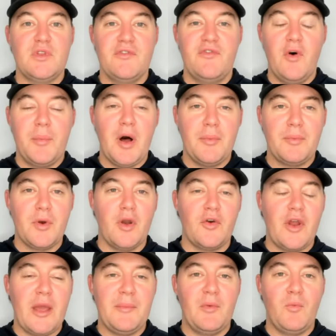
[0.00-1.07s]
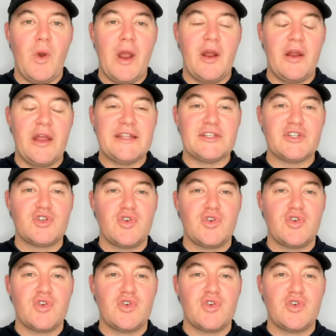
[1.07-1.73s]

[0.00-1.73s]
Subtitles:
the football program, and where it's